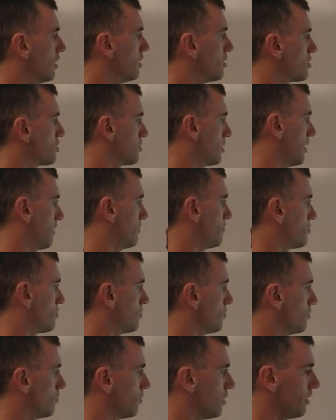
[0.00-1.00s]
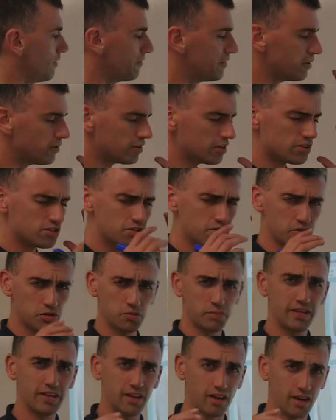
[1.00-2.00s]
So if you could
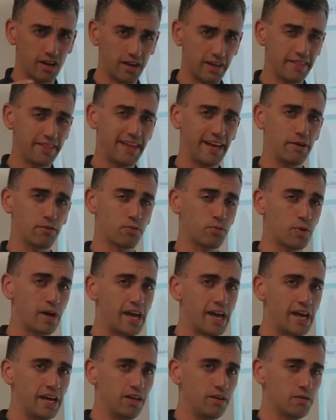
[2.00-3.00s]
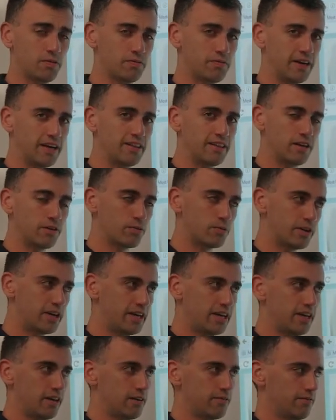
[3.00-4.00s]
zoom in on that ray, you'll find that
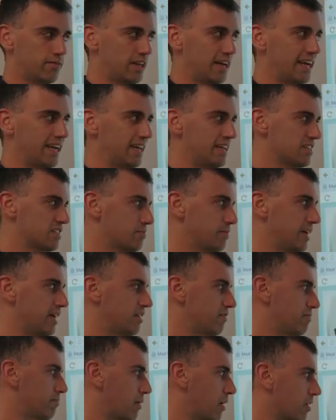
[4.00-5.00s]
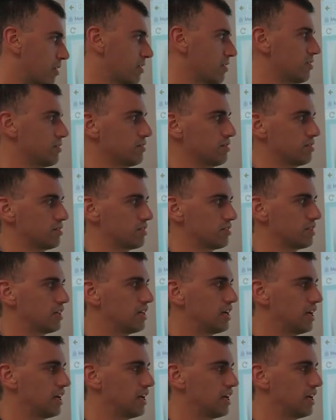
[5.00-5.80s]
ray of light is made of particles,